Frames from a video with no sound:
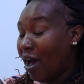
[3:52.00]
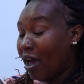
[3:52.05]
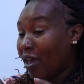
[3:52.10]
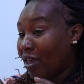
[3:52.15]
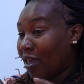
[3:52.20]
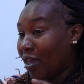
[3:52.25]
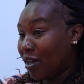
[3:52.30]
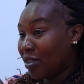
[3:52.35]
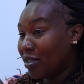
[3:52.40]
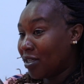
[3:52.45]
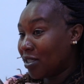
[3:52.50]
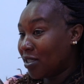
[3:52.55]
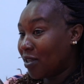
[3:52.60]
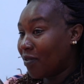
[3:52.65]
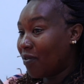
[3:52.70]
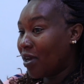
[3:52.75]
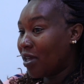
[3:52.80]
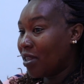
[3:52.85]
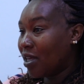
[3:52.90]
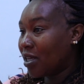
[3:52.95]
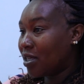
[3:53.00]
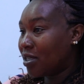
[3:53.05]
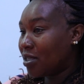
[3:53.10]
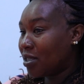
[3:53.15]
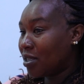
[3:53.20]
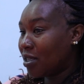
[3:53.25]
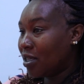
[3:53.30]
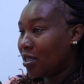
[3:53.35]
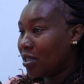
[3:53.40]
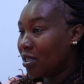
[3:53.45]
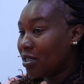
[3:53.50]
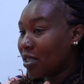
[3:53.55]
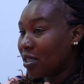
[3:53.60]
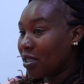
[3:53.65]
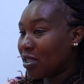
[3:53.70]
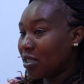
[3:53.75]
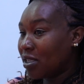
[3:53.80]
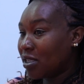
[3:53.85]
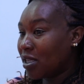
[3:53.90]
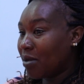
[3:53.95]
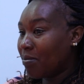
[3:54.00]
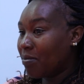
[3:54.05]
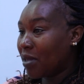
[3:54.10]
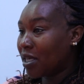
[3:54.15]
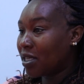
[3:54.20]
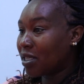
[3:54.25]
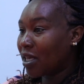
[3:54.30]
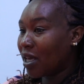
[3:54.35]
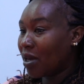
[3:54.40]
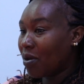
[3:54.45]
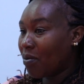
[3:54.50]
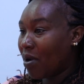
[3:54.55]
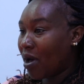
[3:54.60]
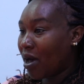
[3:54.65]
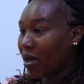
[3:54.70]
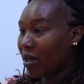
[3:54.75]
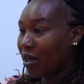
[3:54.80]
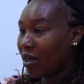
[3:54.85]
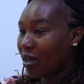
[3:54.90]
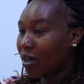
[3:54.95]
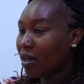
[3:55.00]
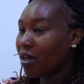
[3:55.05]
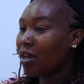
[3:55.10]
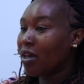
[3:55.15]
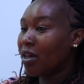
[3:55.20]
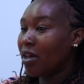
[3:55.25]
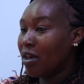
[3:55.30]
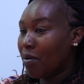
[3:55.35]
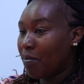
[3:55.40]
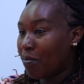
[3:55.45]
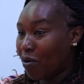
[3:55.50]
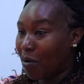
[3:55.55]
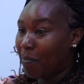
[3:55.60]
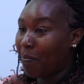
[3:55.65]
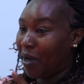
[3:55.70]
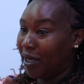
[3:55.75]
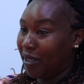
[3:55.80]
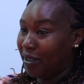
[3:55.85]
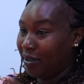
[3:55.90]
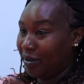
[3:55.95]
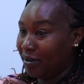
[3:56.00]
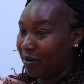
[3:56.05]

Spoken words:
I can testify that it is a system that can work properly.